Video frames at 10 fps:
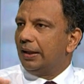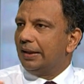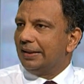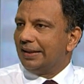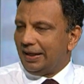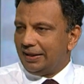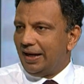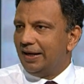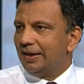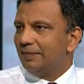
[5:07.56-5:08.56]
that
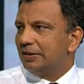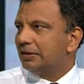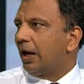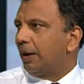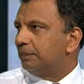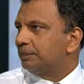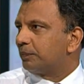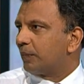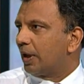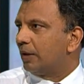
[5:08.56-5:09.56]
can leave a scar.
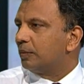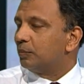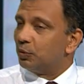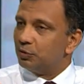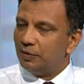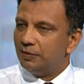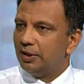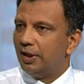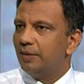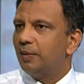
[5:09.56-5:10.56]
Most of the
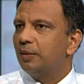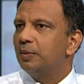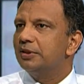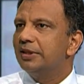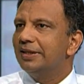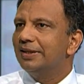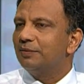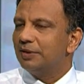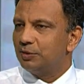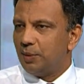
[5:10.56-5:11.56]
time what we see, the
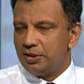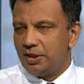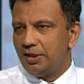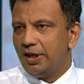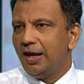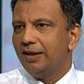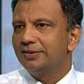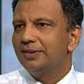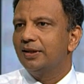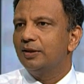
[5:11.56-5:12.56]
first question they
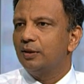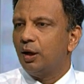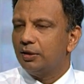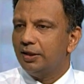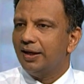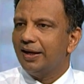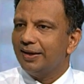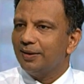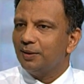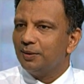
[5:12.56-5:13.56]
ask doctor, like,
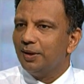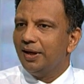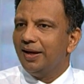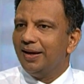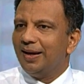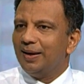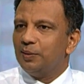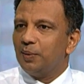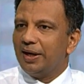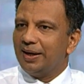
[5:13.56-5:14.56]

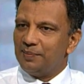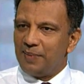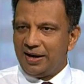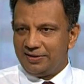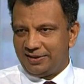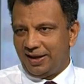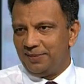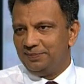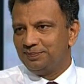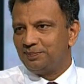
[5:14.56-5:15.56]
do I get a bad scar?
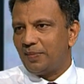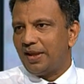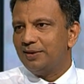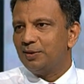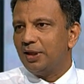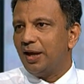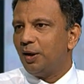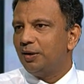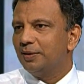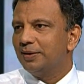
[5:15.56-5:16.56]
So
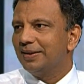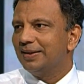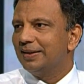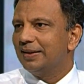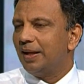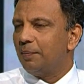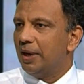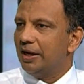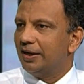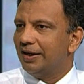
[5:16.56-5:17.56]
their
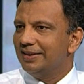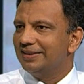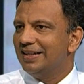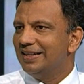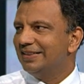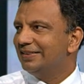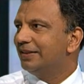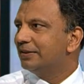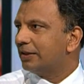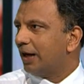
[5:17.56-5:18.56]
main concern is
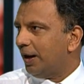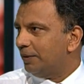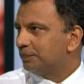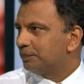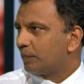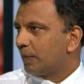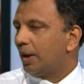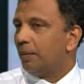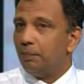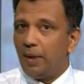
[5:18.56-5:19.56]
the scar,
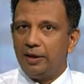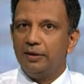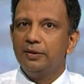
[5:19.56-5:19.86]
but